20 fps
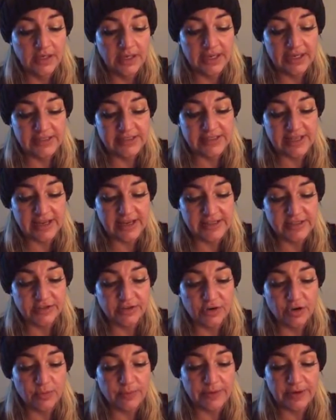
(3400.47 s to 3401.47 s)
His eyes
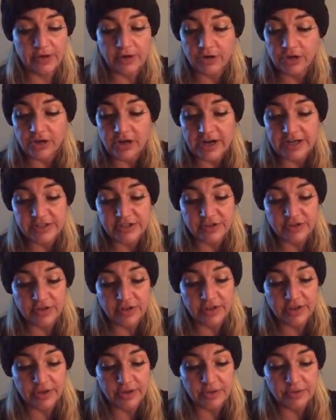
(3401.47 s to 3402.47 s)
are open, her eyes are
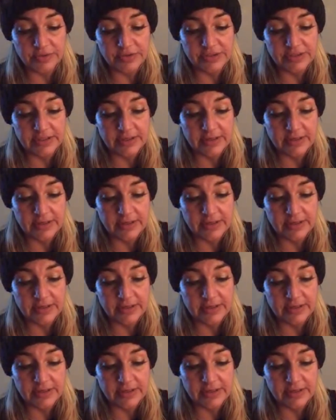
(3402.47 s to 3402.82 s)
closed,